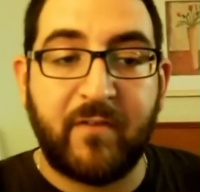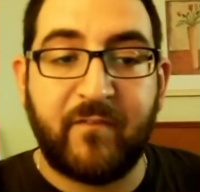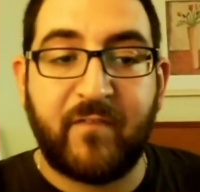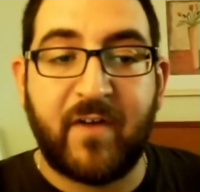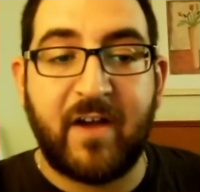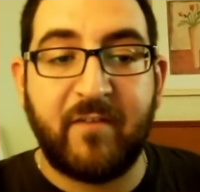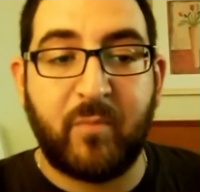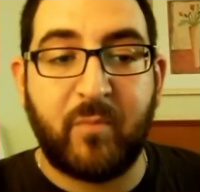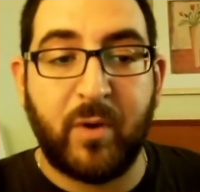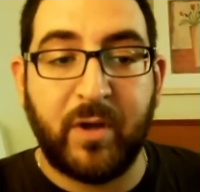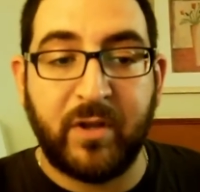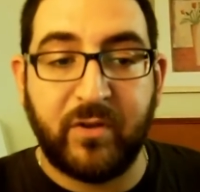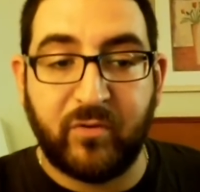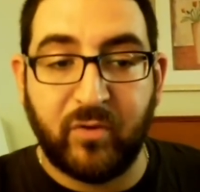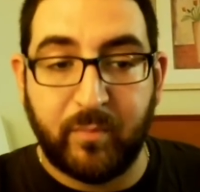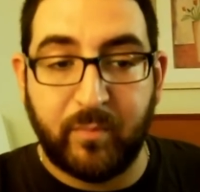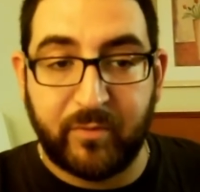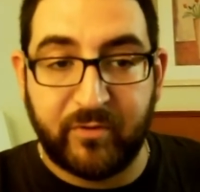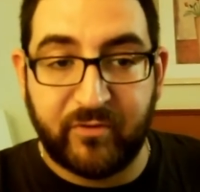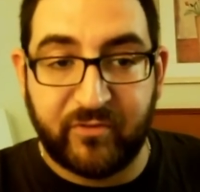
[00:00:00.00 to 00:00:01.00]

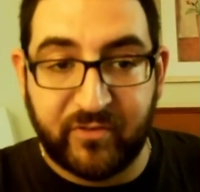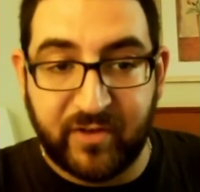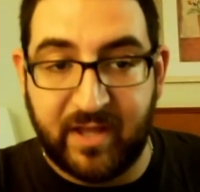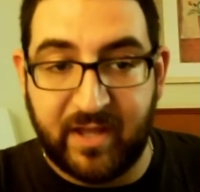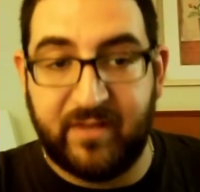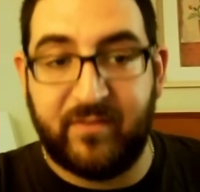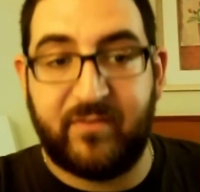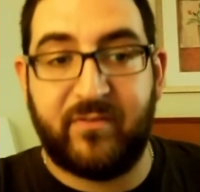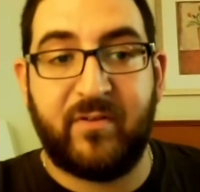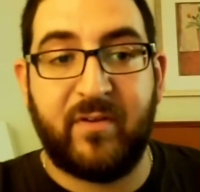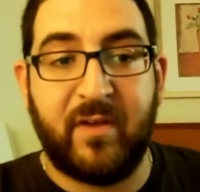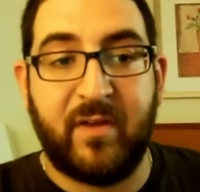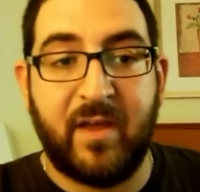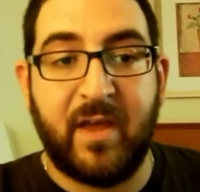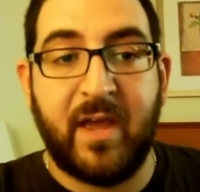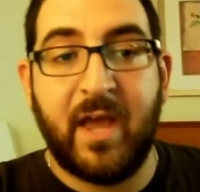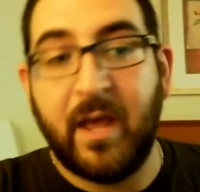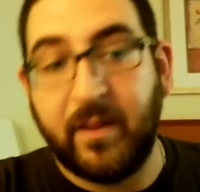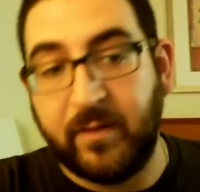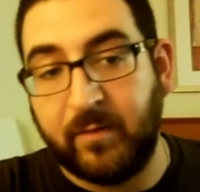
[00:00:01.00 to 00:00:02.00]
5.2%.
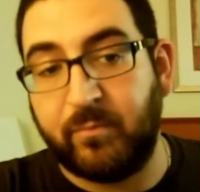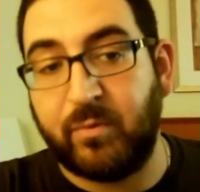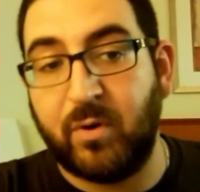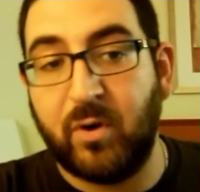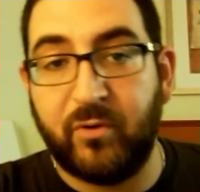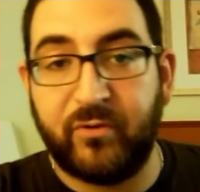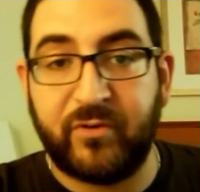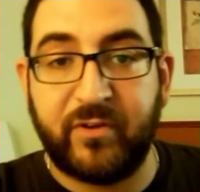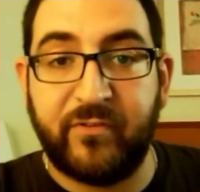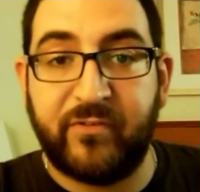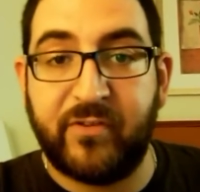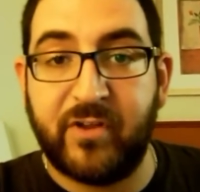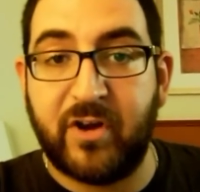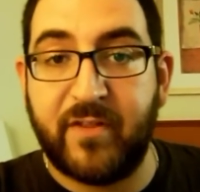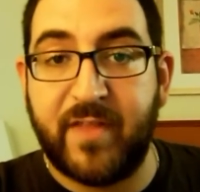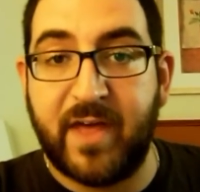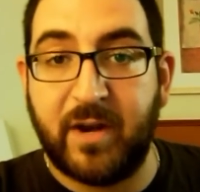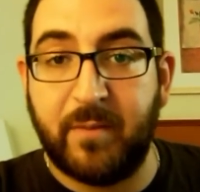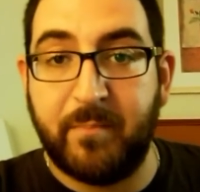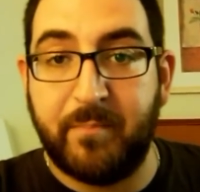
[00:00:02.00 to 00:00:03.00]
And the bros consider
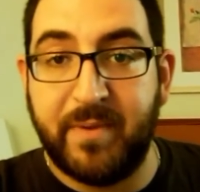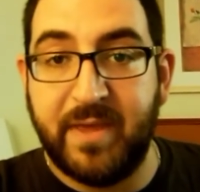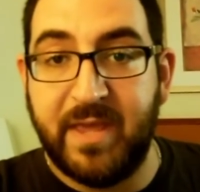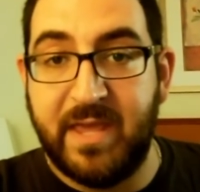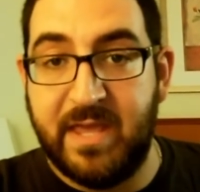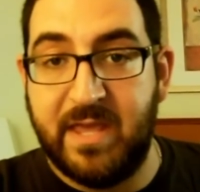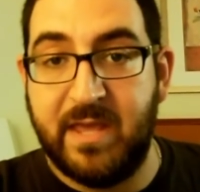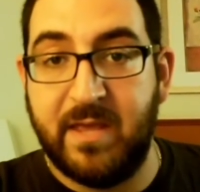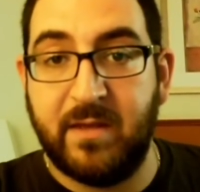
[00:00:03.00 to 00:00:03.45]
that a B.